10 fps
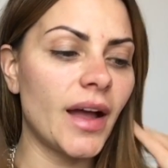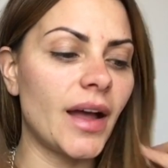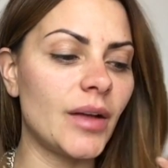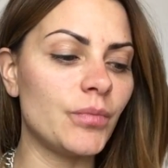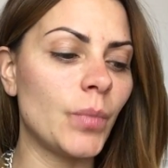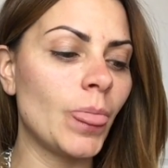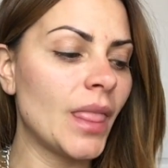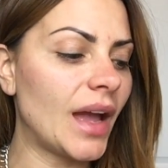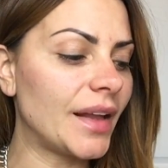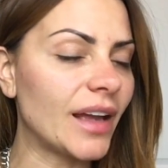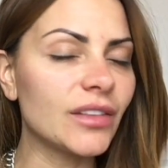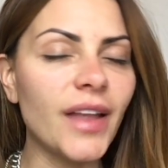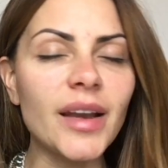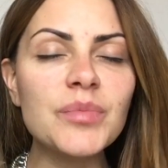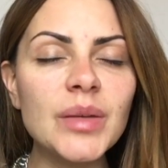And I had a
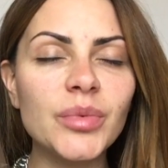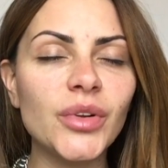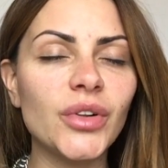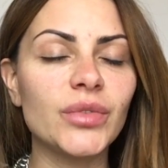lot of people